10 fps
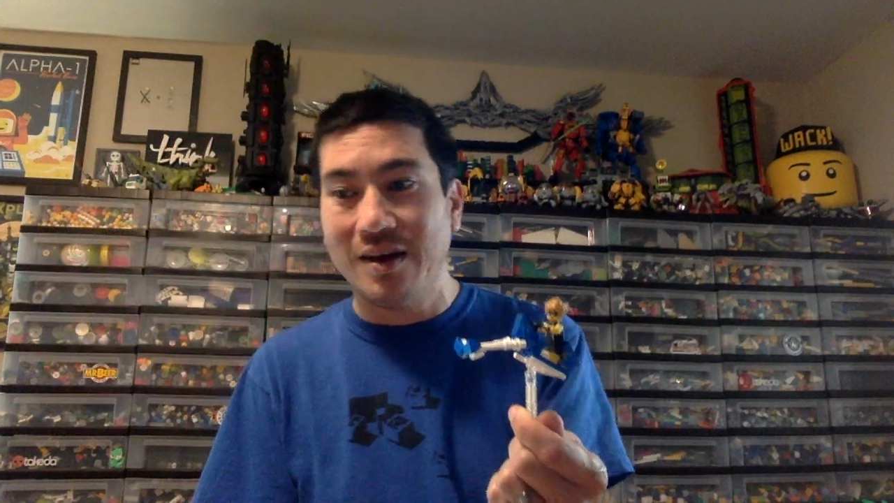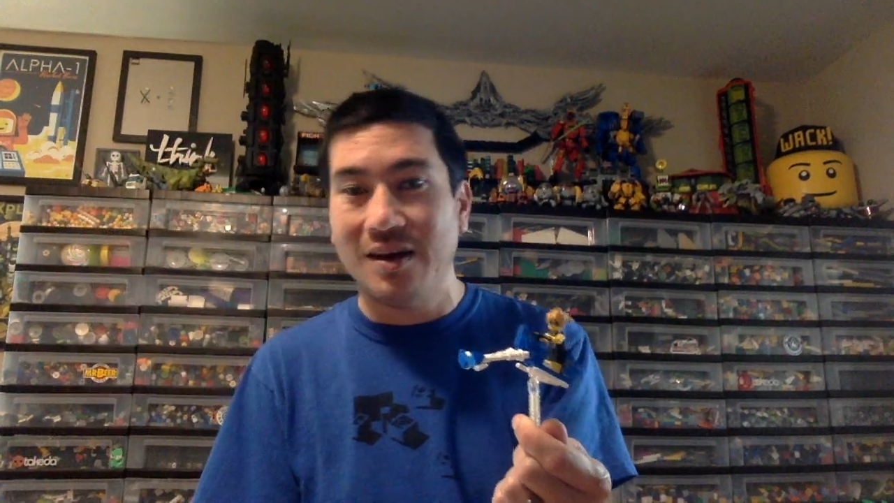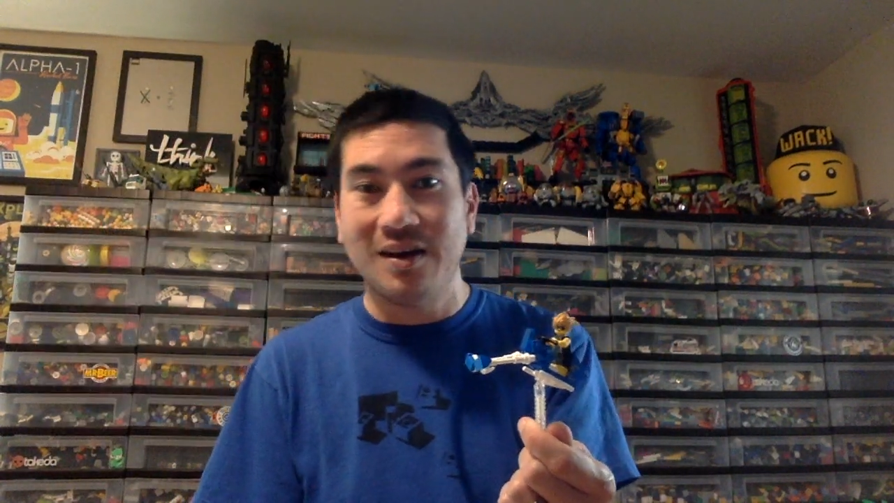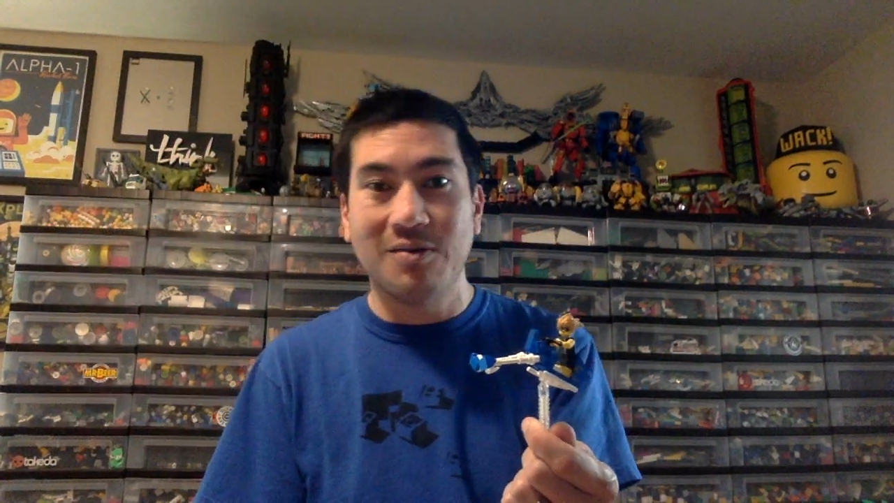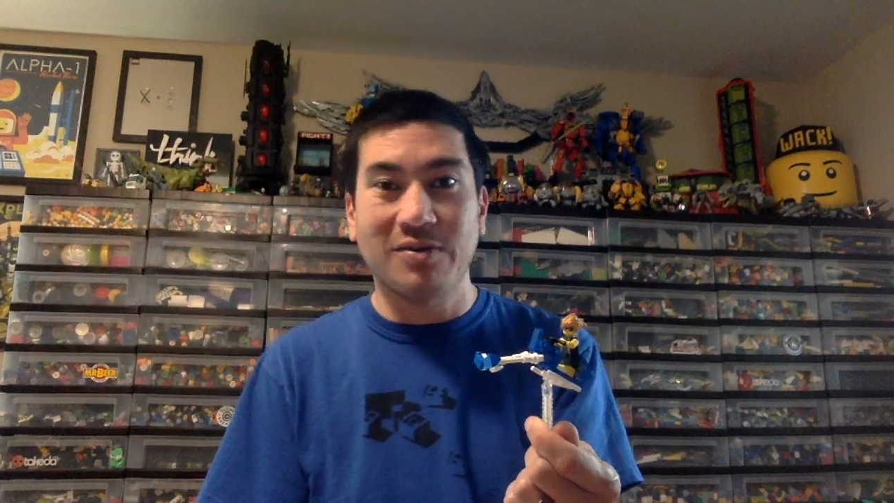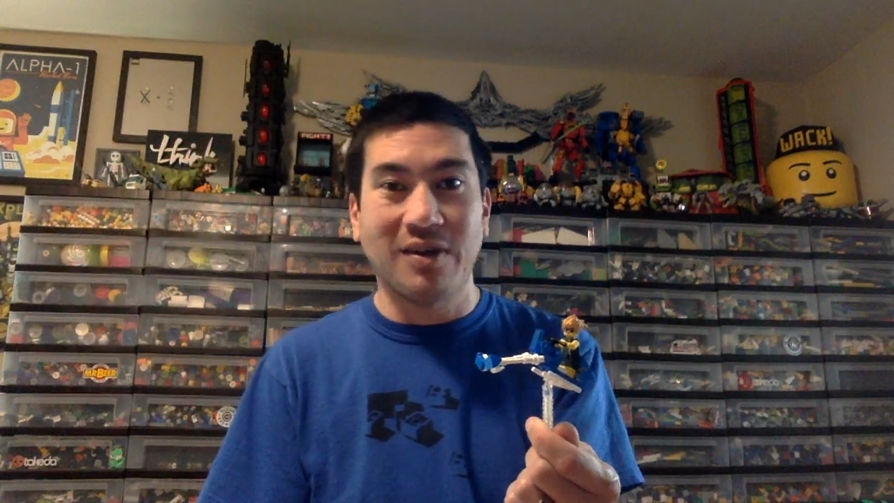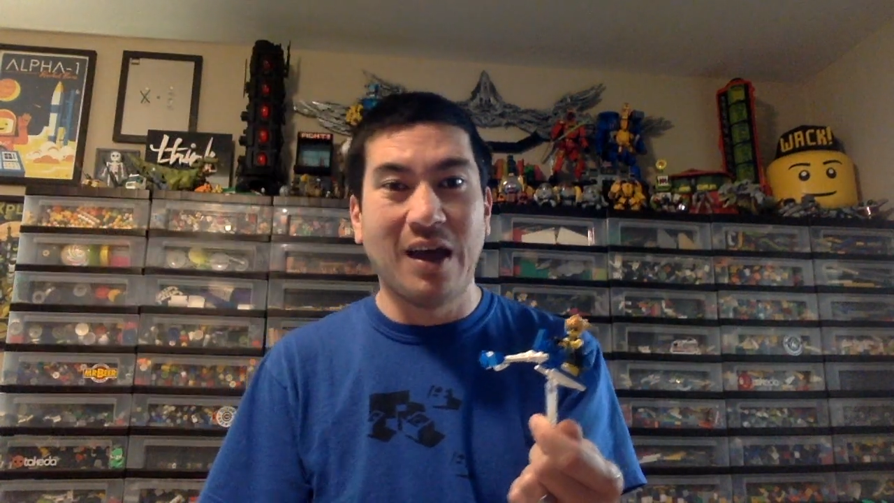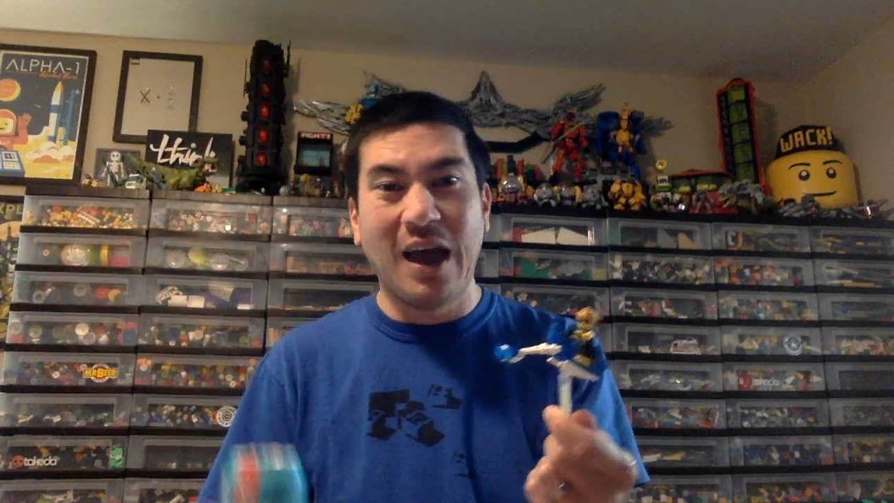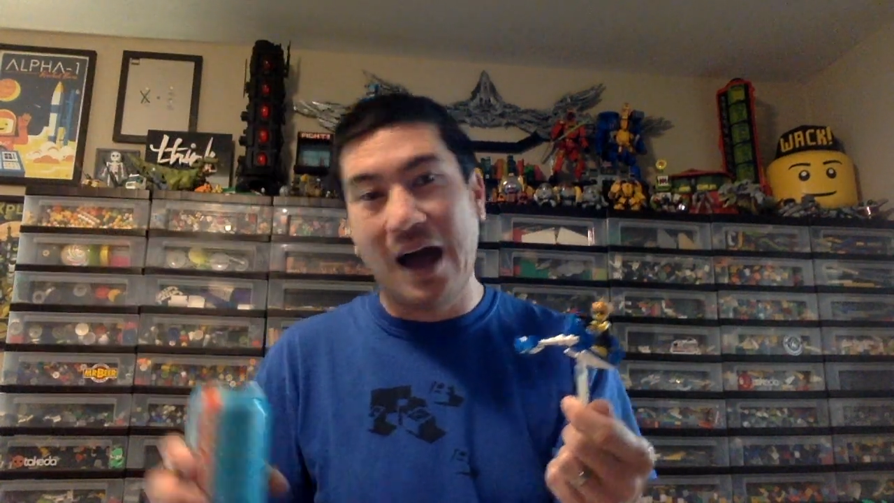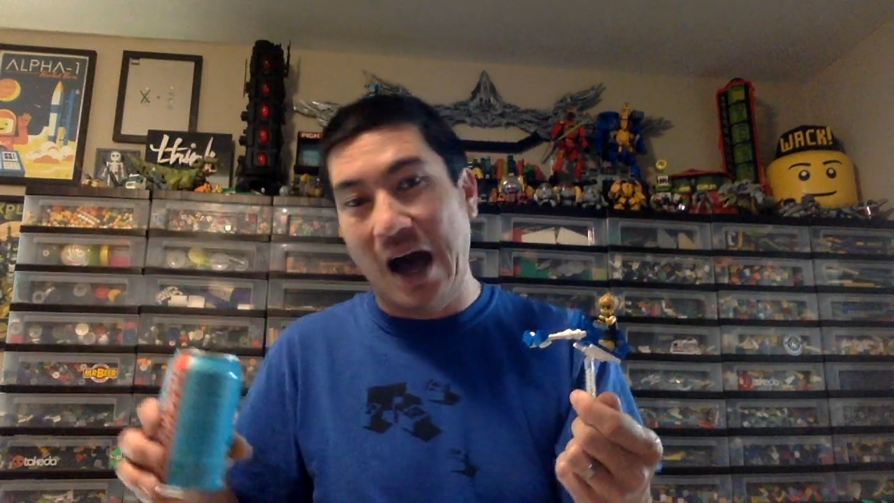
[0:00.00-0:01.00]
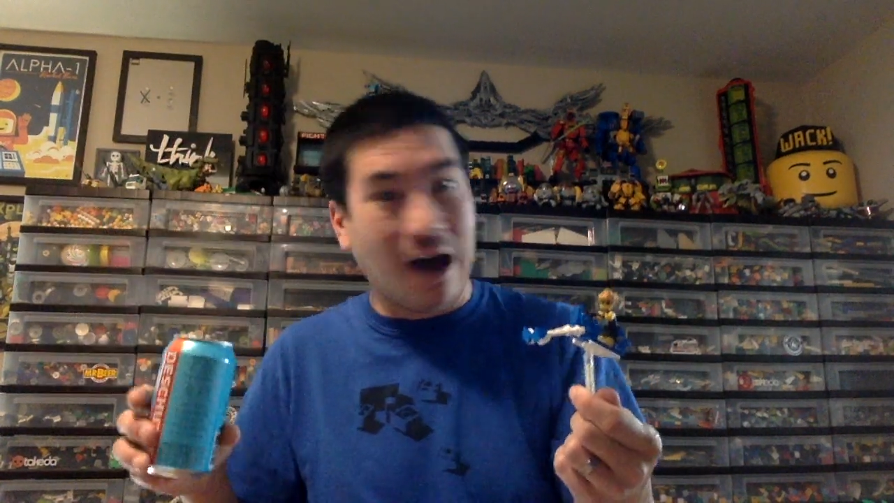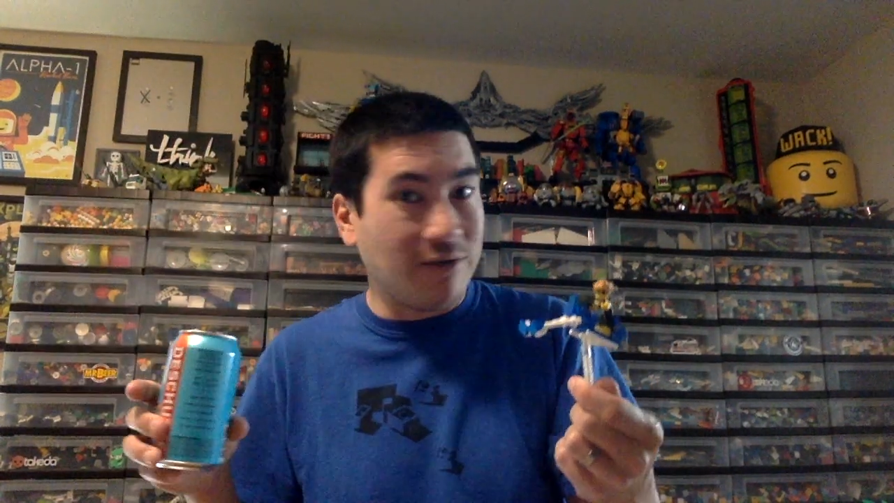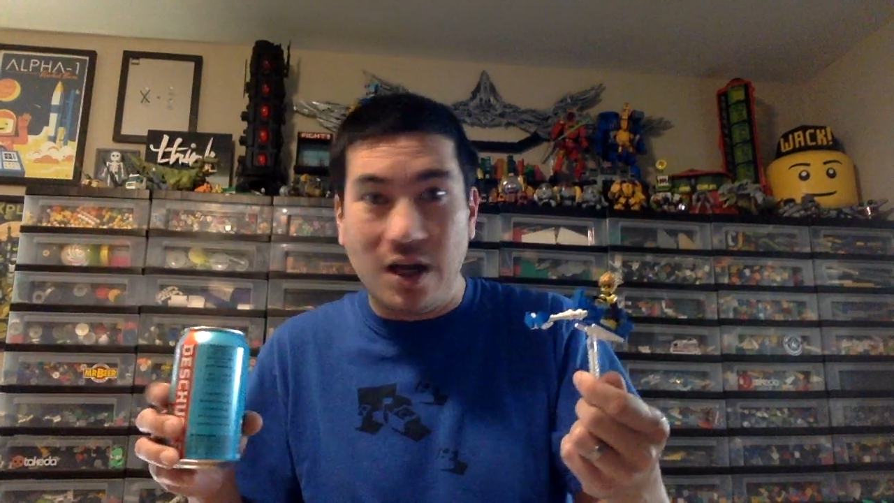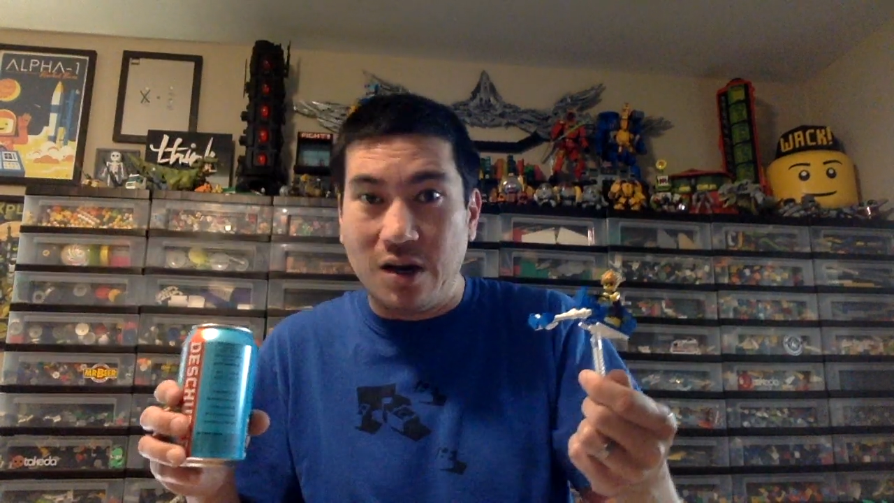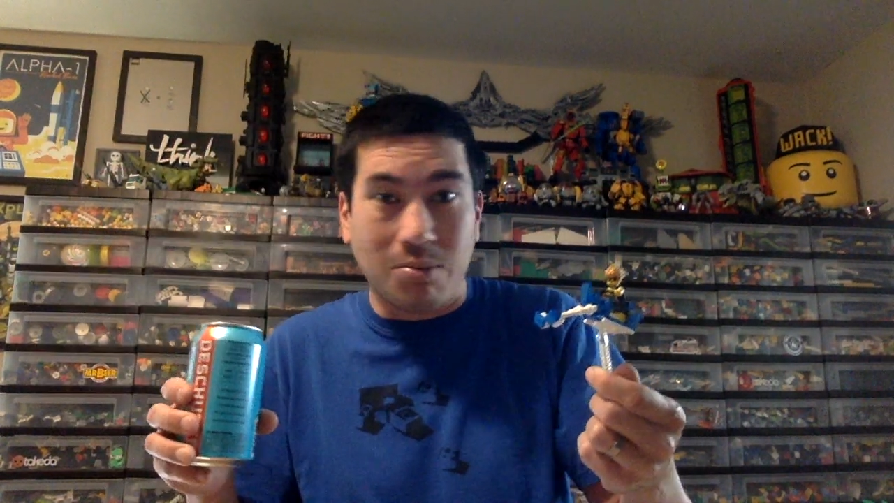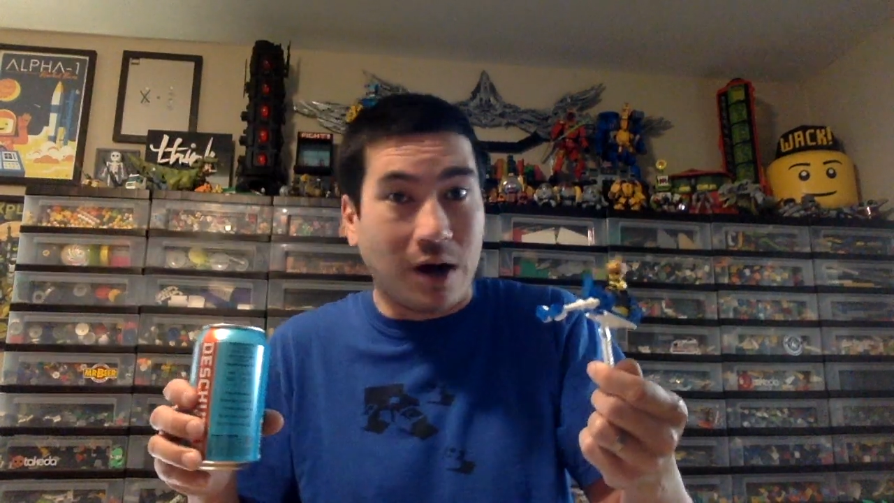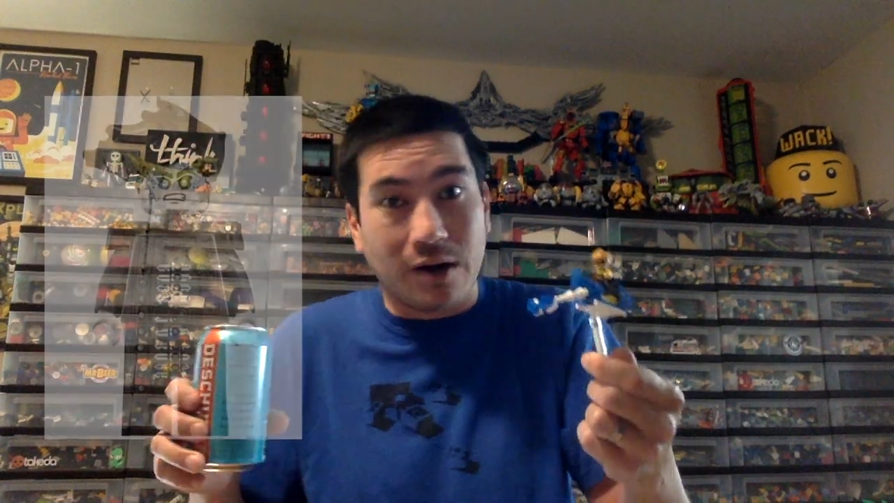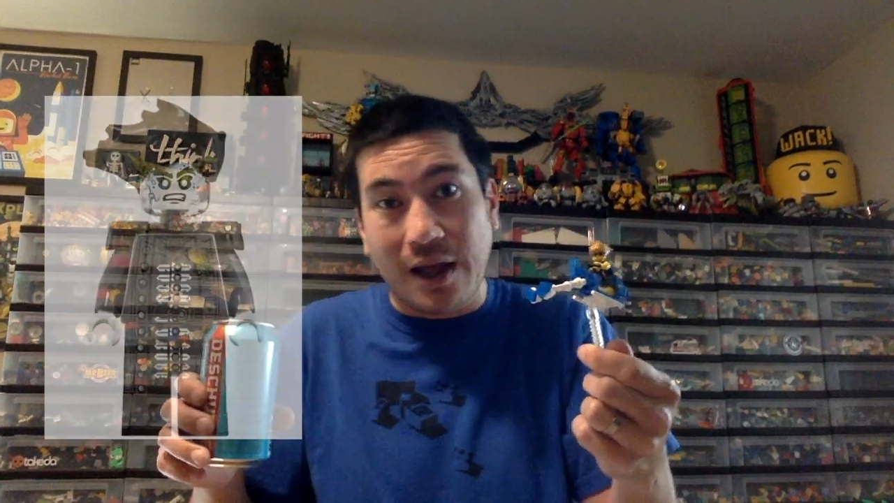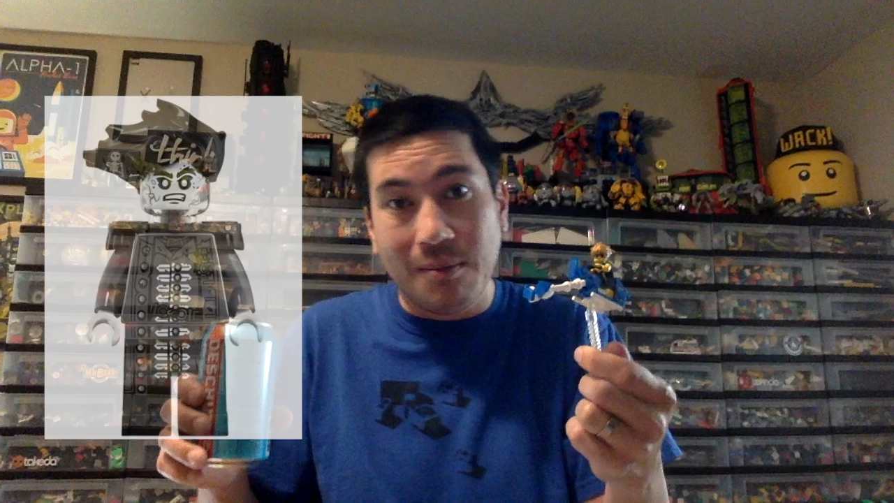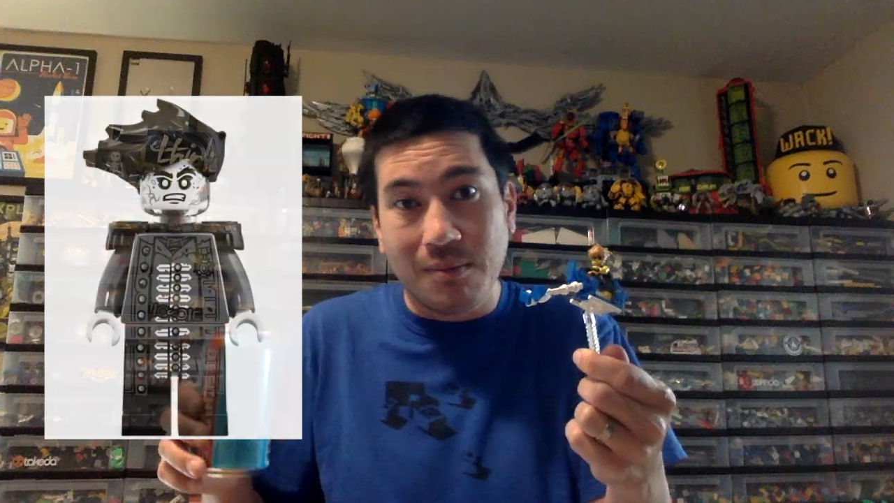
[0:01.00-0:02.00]
It was Javier
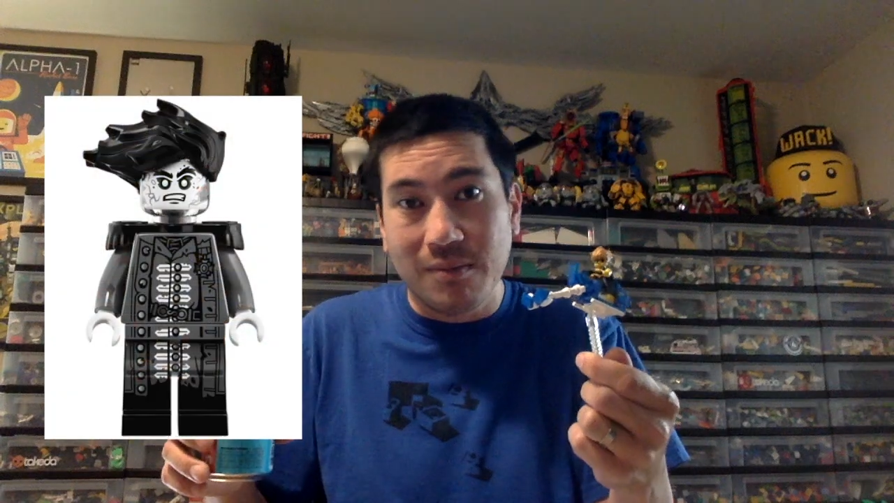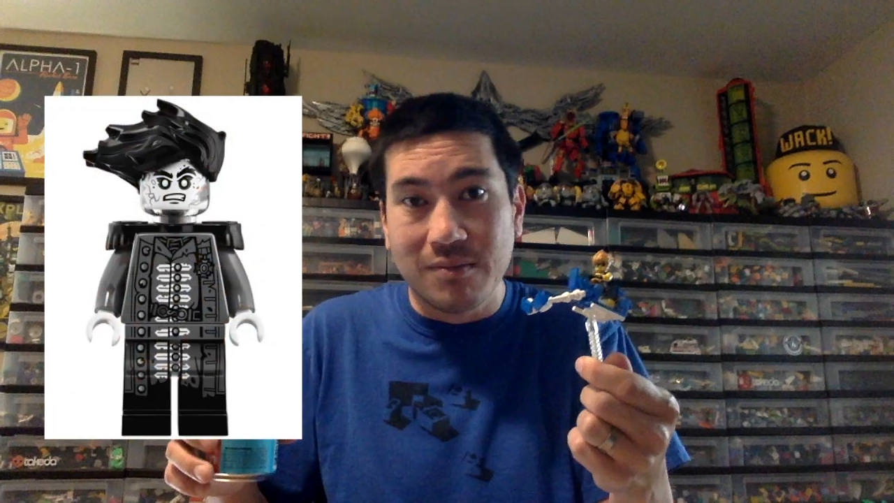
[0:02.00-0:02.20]
Bardem.